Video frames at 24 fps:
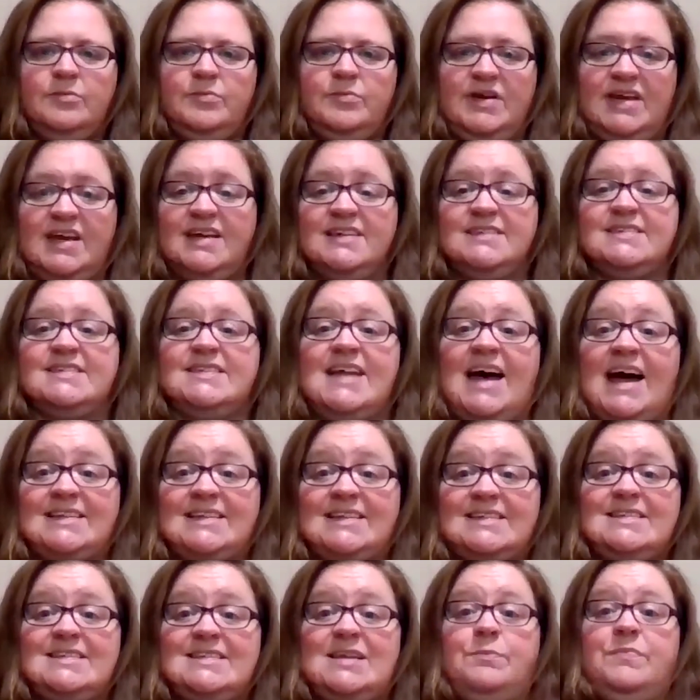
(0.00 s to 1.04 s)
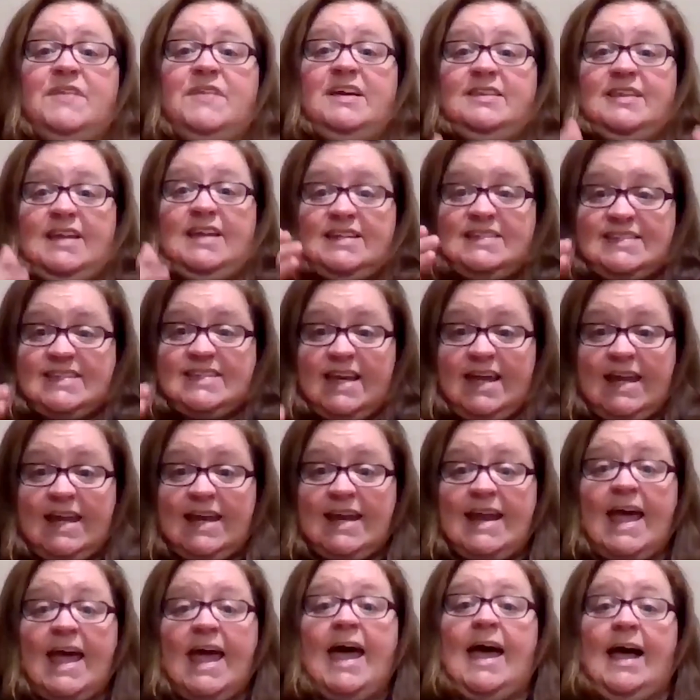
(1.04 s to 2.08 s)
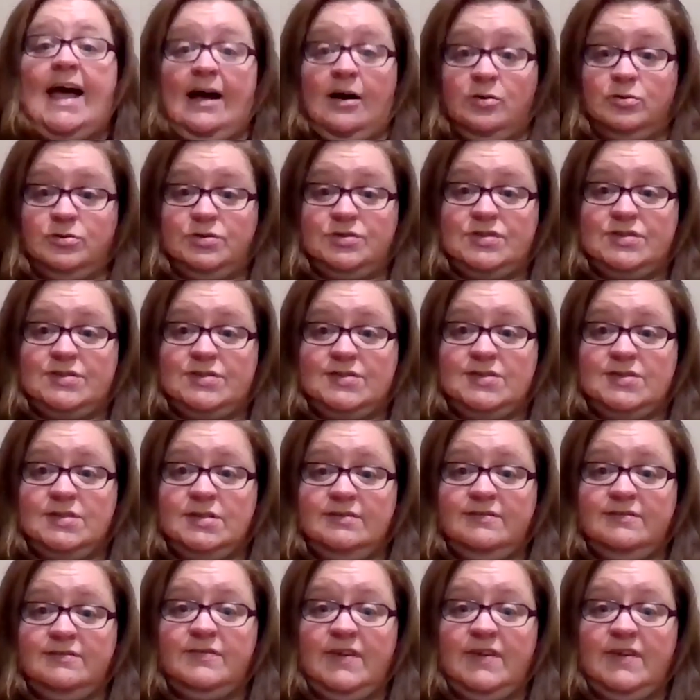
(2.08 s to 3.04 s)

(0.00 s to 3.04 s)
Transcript: because that's something that's in-house.